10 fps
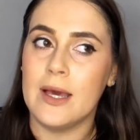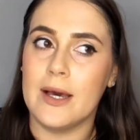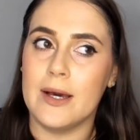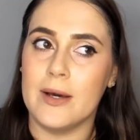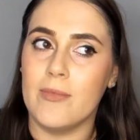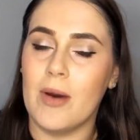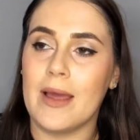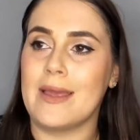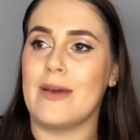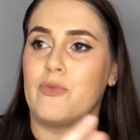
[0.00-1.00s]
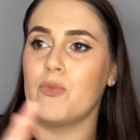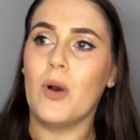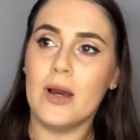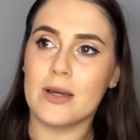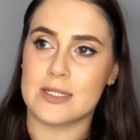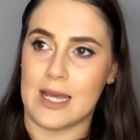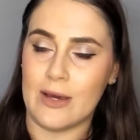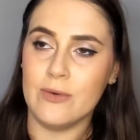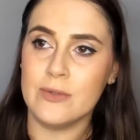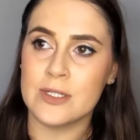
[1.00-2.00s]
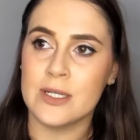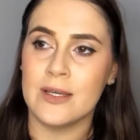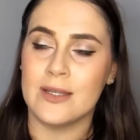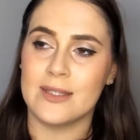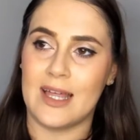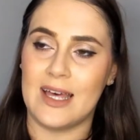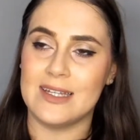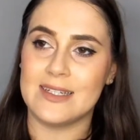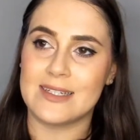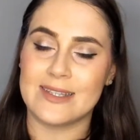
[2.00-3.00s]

I have worked out that